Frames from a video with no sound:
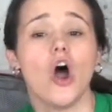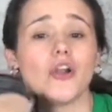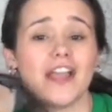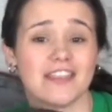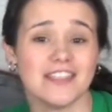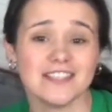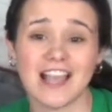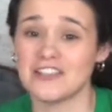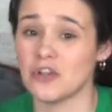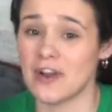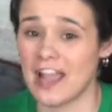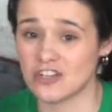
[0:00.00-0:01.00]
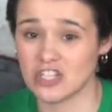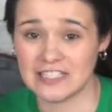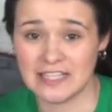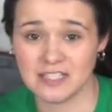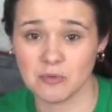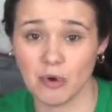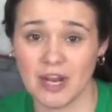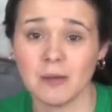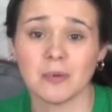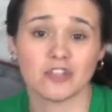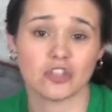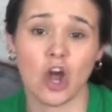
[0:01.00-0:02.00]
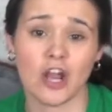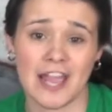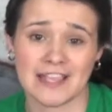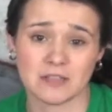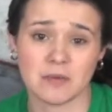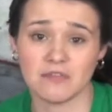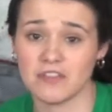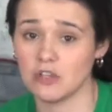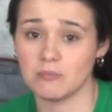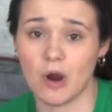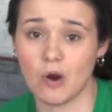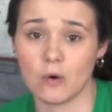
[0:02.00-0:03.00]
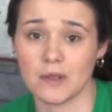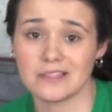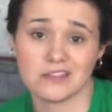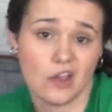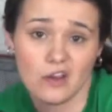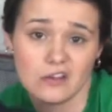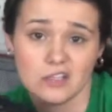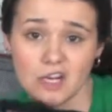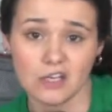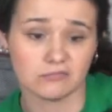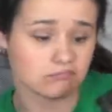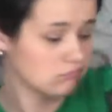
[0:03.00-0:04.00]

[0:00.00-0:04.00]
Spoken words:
Okay, this I don't actually need to bring, but Sean asked me if he could borrow it, so you know.